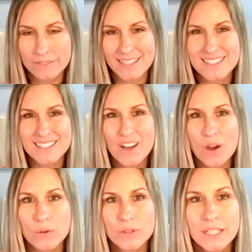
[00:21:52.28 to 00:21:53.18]
That's the
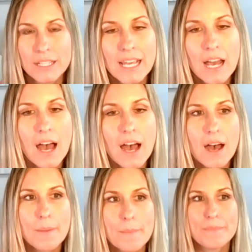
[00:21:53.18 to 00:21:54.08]
code.
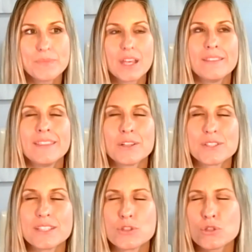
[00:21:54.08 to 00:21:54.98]

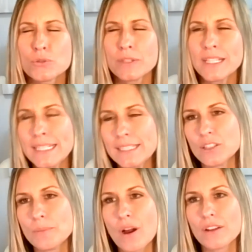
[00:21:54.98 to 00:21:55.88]
There's a tricky
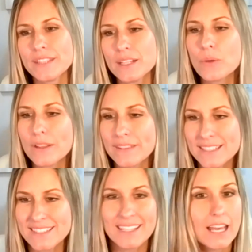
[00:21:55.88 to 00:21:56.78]
little part that when they
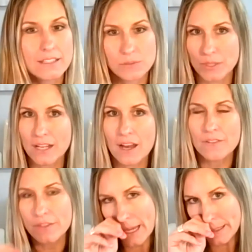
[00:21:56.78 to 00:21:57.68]
say, yes, we
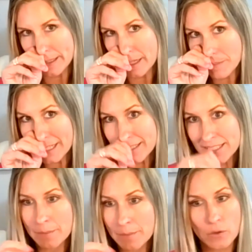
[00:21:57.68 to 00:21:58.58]
cover that, they might
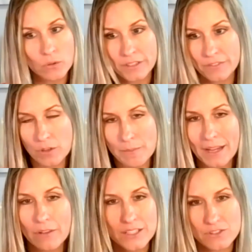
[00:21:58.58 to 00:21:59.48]
say, but only for
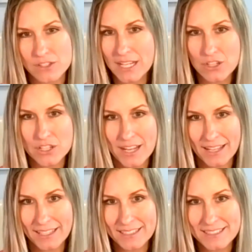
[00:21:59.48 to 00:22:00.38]
migraines or tension
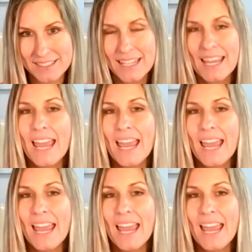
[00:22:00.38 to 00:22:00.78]
headaches.